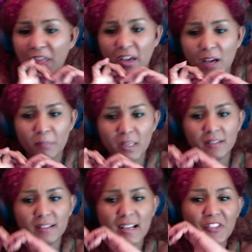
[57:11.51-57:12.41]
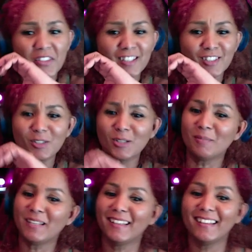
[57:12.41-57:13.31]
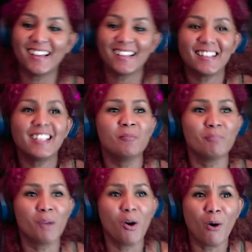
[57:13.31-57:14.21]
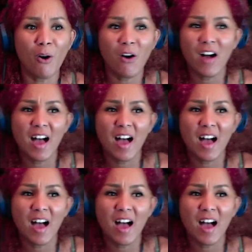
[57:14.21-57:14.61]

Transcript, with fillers: they mean nothing to me anymore.